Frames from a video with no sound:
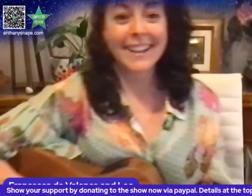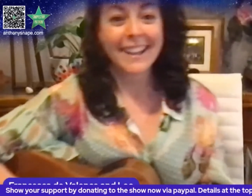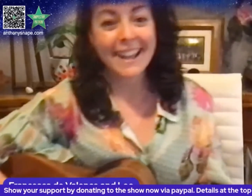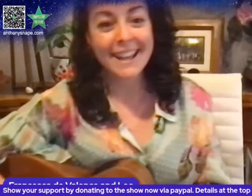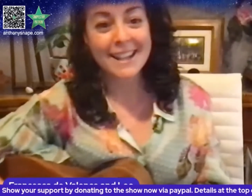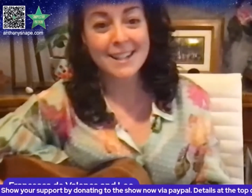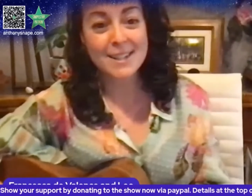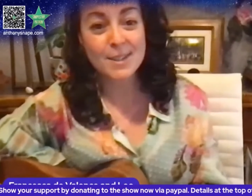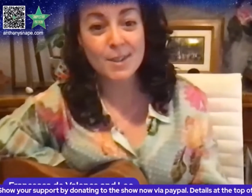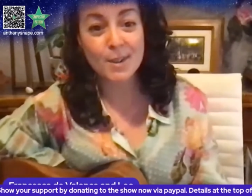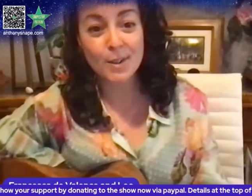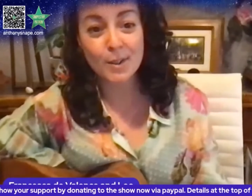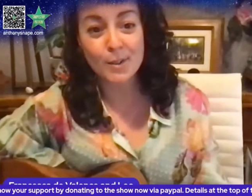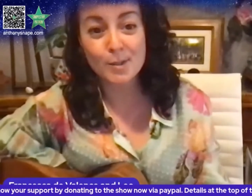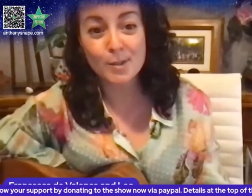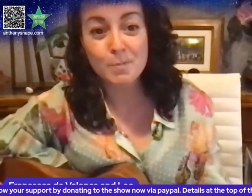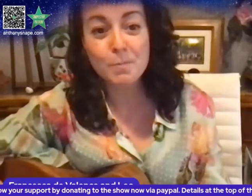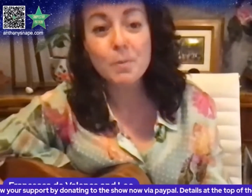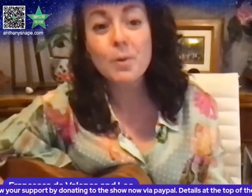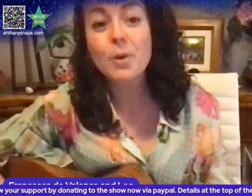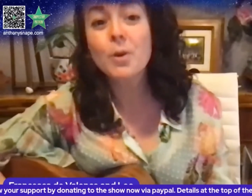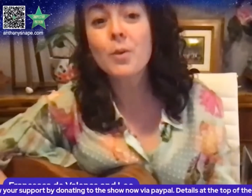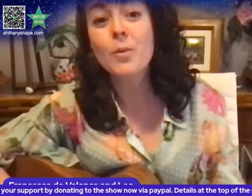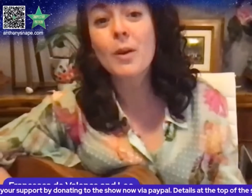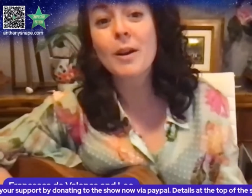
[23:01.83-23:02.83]
It's called
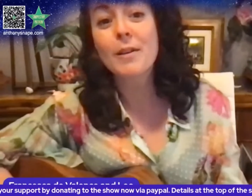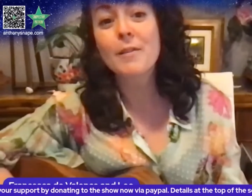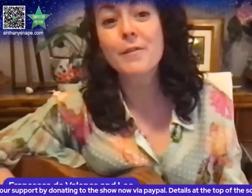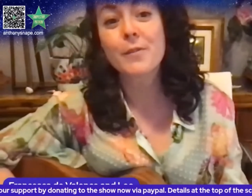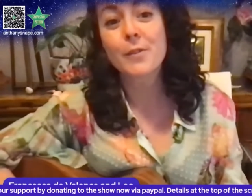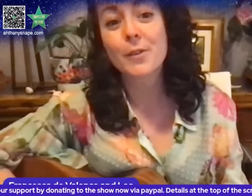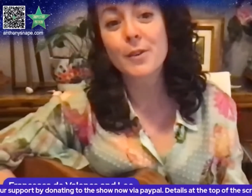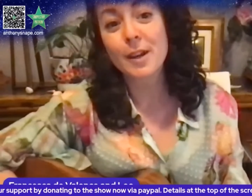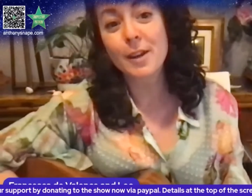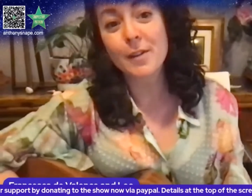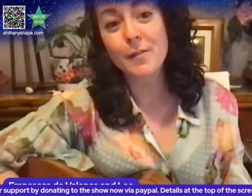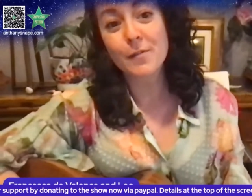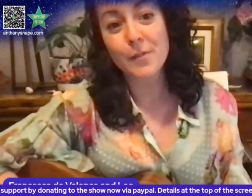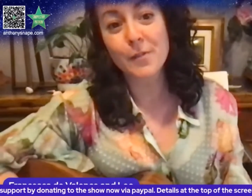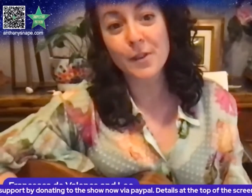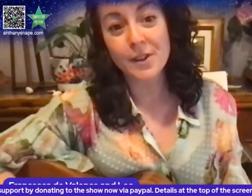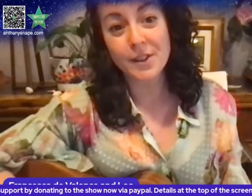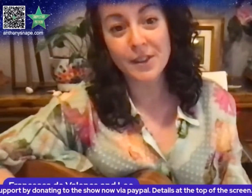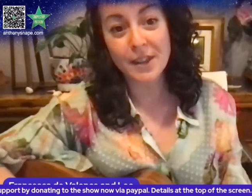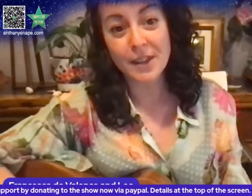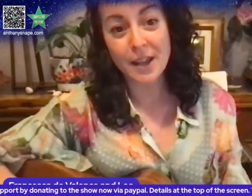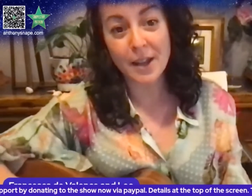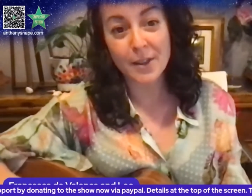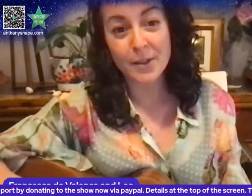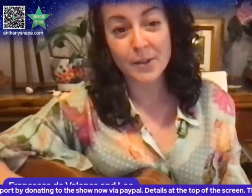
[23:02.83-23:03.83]
Put One Foot in Front of
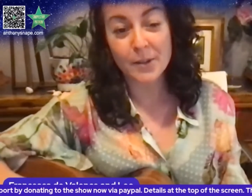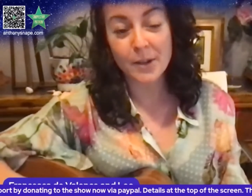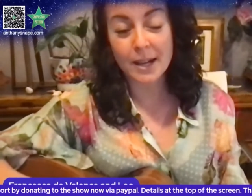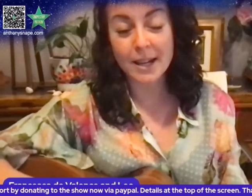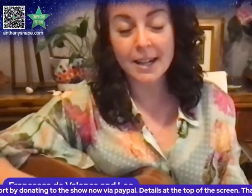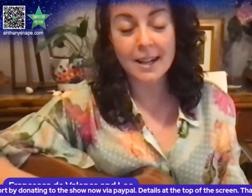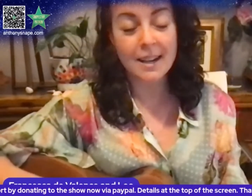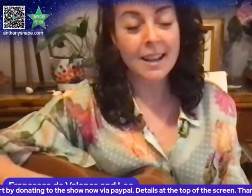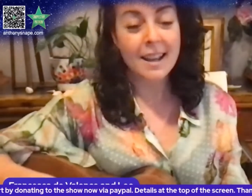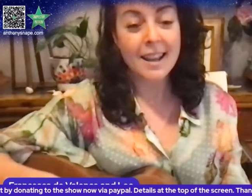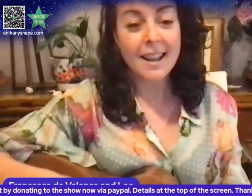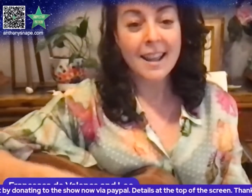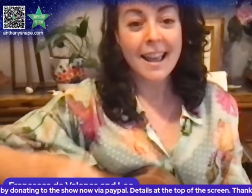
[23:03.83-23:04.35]
the Other One.